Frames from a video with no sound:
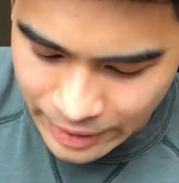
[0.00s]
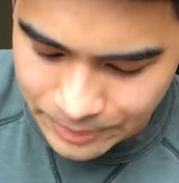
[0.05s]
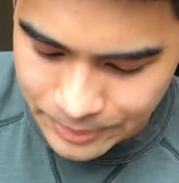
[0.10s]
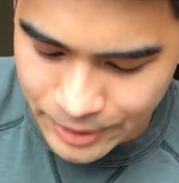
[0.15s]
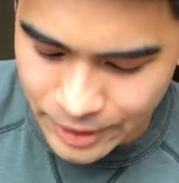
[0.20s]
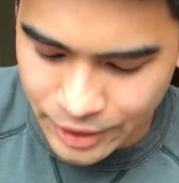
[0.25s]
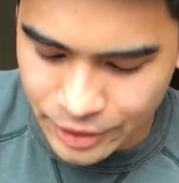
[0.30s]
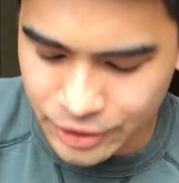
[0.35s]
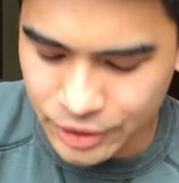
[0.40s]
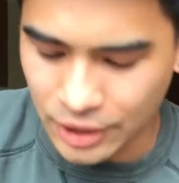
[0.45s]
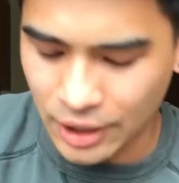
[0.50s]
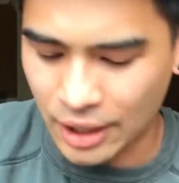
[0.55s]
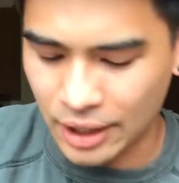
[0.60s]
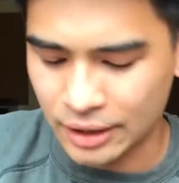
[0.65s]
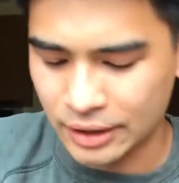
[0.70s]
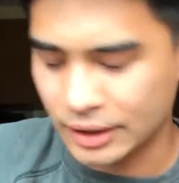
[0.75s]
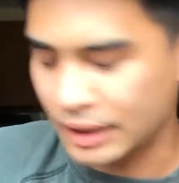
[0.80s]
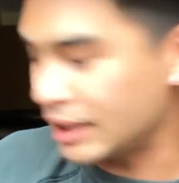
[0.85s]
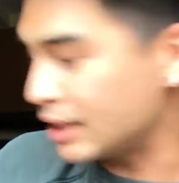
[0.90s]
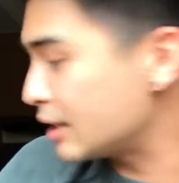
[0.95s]
And I'm pretty sure
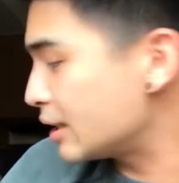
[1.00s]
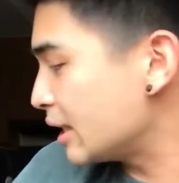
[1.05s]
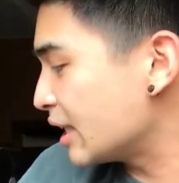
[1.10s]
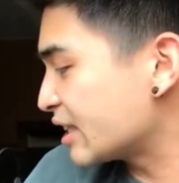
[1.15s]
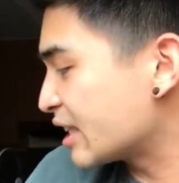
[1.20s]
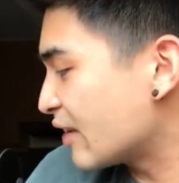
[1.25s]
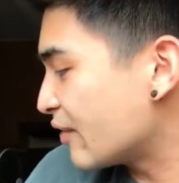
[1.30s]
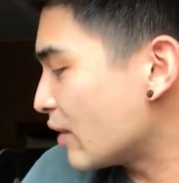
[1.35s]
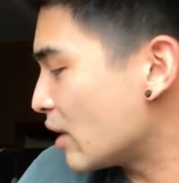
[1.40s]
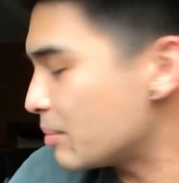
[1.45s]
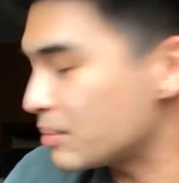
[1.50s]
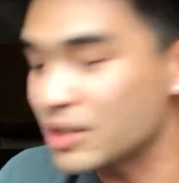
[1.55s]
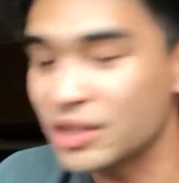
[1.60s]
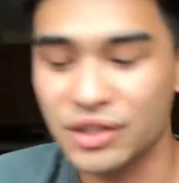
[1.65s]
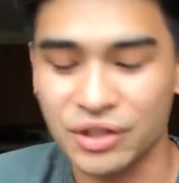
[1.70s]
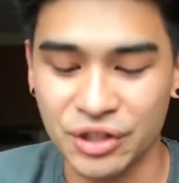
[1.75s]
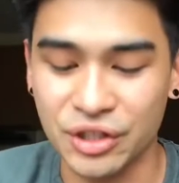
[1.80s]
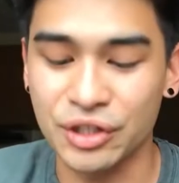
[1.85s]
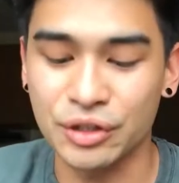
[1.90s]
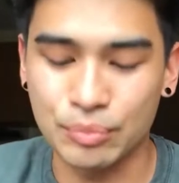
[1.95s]
all of these things have
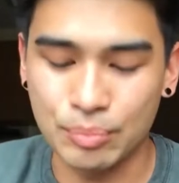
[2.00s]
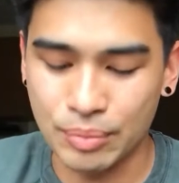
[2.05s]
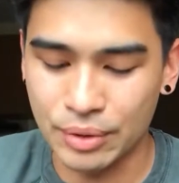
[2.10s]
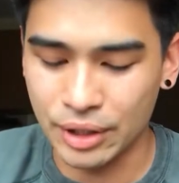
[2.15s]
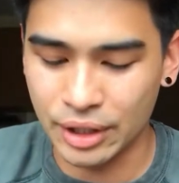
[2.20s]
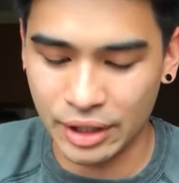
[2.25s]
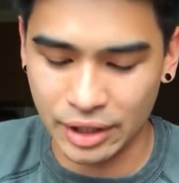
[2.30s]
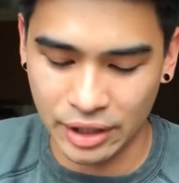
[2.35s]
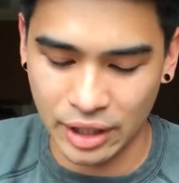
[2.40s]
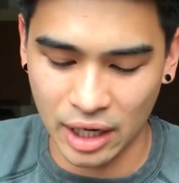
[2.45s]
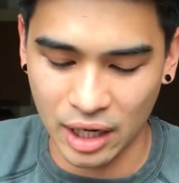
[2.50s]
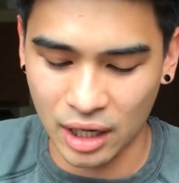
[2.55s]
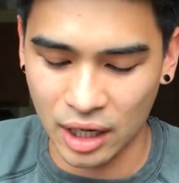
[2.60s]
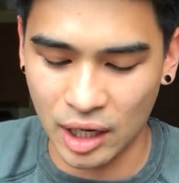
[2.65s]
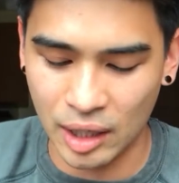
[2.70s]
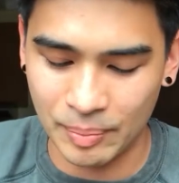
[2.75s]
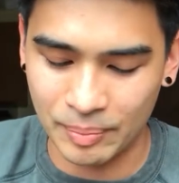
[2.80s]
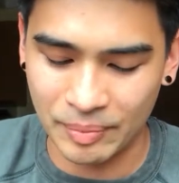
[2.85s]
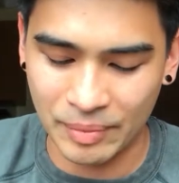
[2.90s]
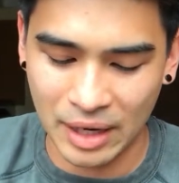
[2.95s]
MSG, but
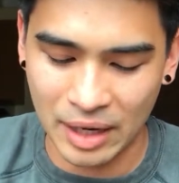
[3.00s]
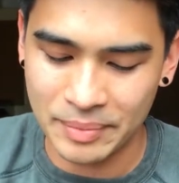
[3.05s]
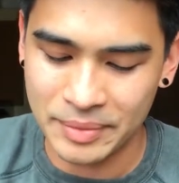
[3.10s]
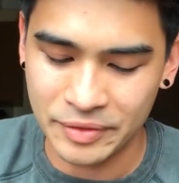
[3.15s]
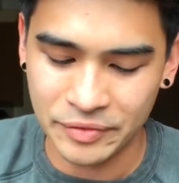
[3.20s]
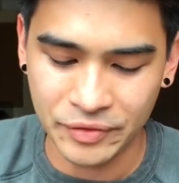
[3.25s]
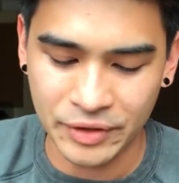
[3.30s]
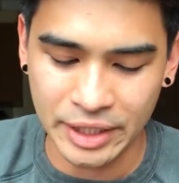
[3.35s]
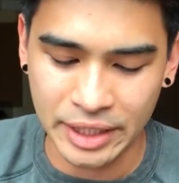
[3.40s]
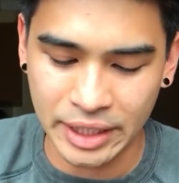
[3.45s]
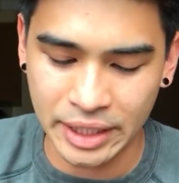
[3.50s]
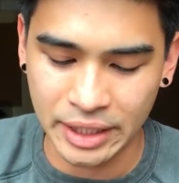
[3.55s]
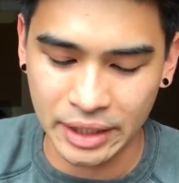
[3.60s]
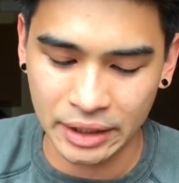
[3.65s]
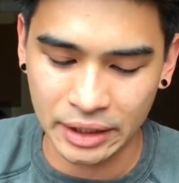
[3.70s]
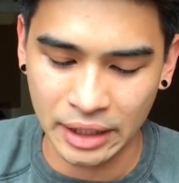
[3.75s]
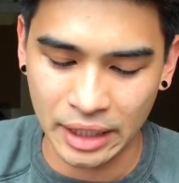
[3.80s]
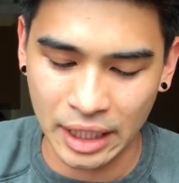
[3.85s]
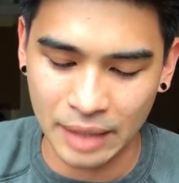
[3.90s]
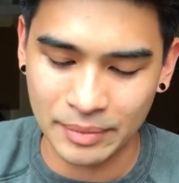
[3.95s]
I've
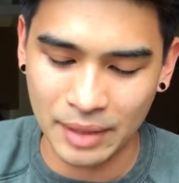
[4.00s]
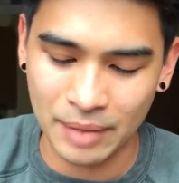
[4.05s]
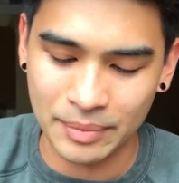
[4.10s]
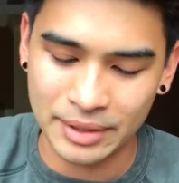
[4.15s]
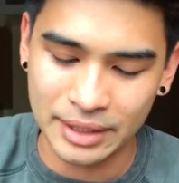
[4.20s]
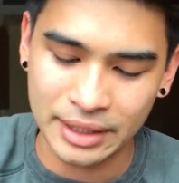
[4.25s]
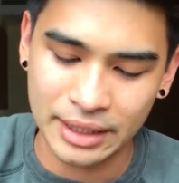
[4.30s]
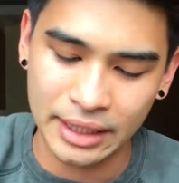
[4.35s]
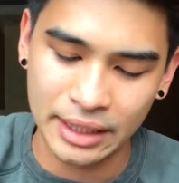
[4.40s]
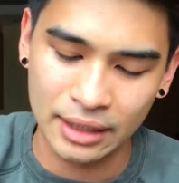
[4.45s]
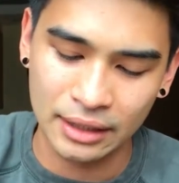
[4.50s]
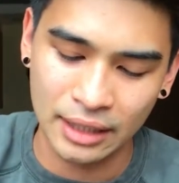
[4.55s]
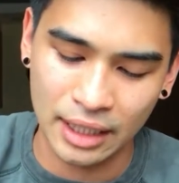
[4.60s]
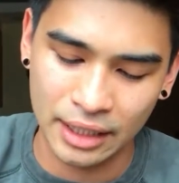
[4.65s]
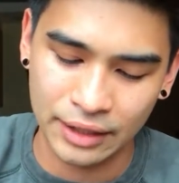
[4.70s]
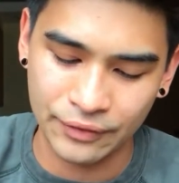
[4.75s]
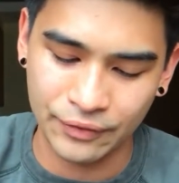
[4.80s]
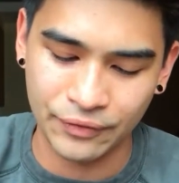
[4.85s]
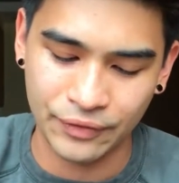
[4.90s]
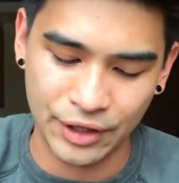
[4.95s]
been seeing a
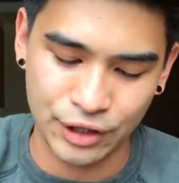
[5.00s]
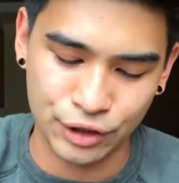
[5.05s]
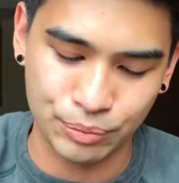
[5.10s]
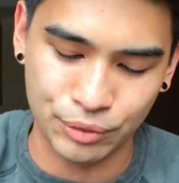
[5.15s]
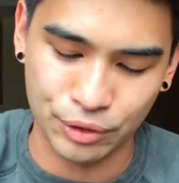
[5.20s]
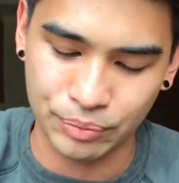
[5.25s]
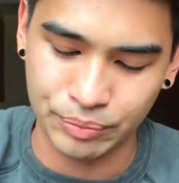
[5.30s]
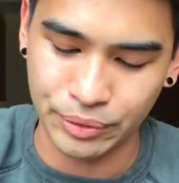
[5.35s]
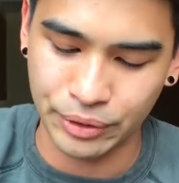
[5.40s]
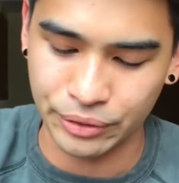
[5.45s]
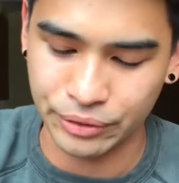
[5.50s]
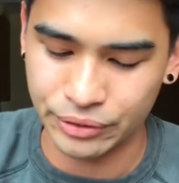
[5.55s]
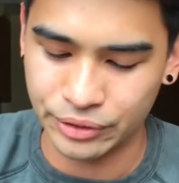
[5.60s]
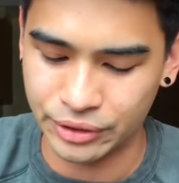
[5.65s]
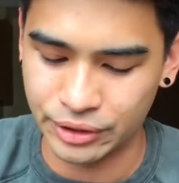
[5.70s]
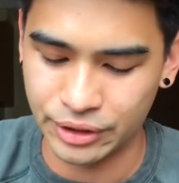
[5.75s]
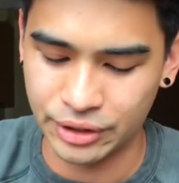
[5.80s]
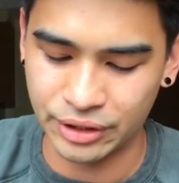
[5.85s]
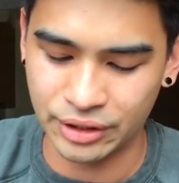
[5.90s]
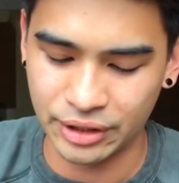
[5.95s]
lot Facebook
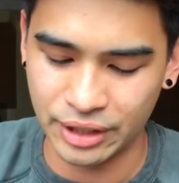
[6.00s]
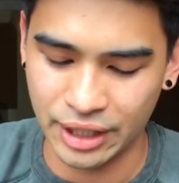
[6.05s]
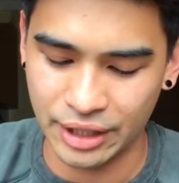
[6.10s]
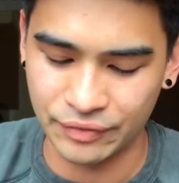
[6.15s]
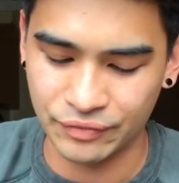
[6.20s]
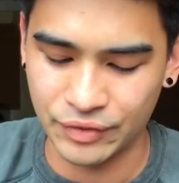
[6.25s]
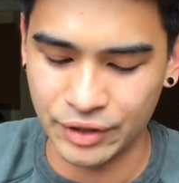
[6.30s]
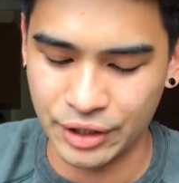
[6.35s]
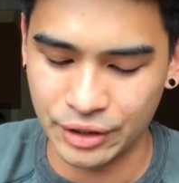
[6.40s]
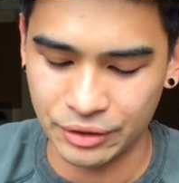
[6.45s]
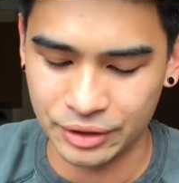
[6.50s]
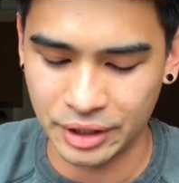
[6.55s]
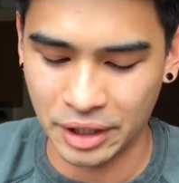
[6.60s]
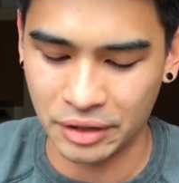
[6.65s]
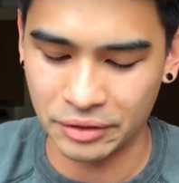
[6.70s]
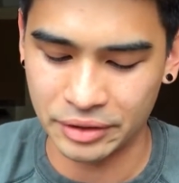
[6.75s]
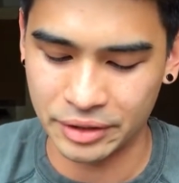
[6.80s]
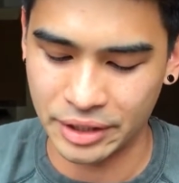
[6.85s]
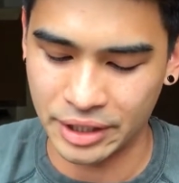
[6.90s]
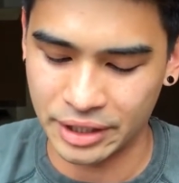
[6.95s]
posts and
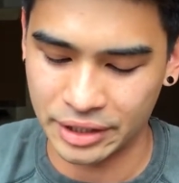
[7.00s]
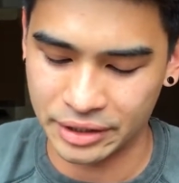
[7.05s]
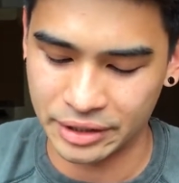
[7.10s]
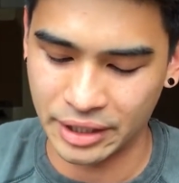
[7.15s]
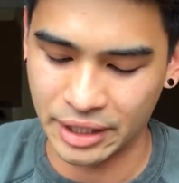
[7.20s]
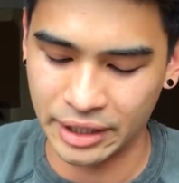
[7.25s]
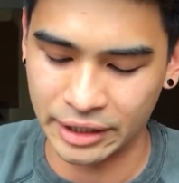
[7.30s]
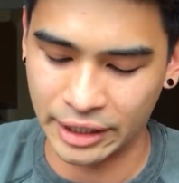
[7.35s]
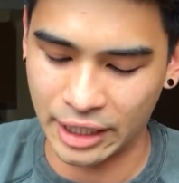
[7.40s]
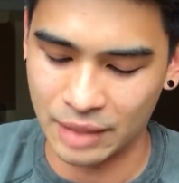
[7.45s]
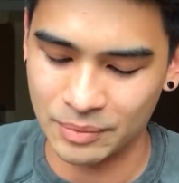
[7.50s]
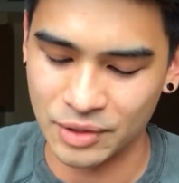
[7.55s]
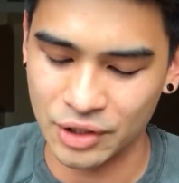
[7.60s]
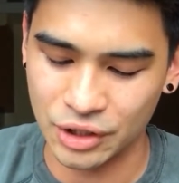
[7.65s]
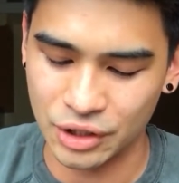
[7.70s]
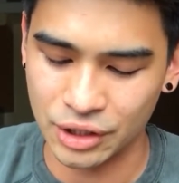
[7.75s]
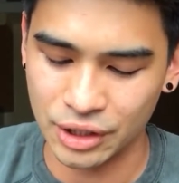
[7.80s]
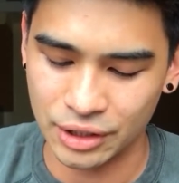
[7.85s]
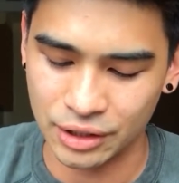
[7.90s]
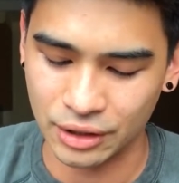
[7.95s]
videos out there saying that
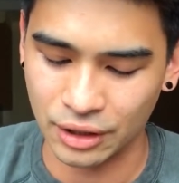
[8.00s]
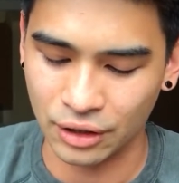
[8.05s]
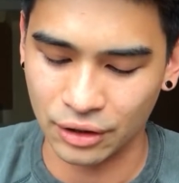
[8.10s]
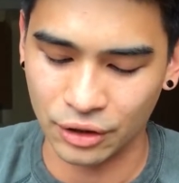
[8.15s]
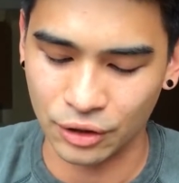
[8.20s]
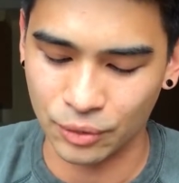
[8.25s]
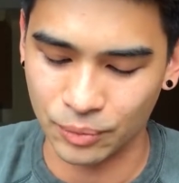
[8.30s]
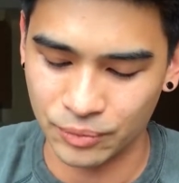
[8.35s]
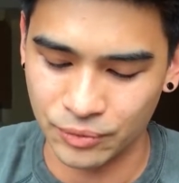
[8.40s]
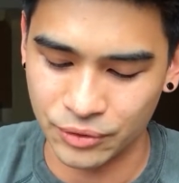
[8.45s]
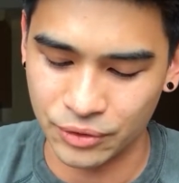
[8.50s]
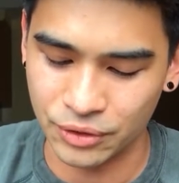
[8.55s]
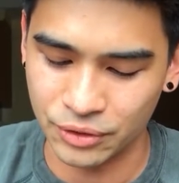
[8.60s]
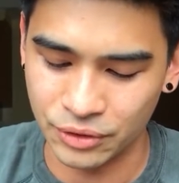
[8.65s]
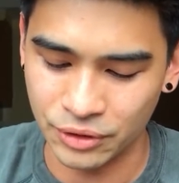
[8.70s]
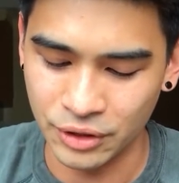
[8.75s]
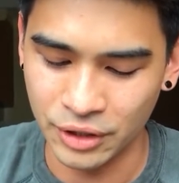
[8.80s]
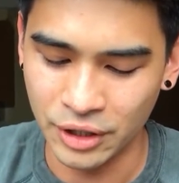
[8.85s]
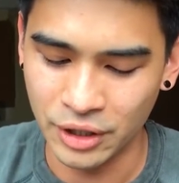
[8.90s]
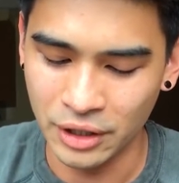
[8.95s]
MSG is not
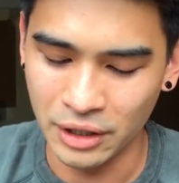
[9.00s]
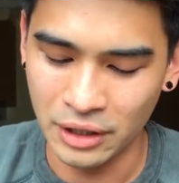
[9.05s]
harmful.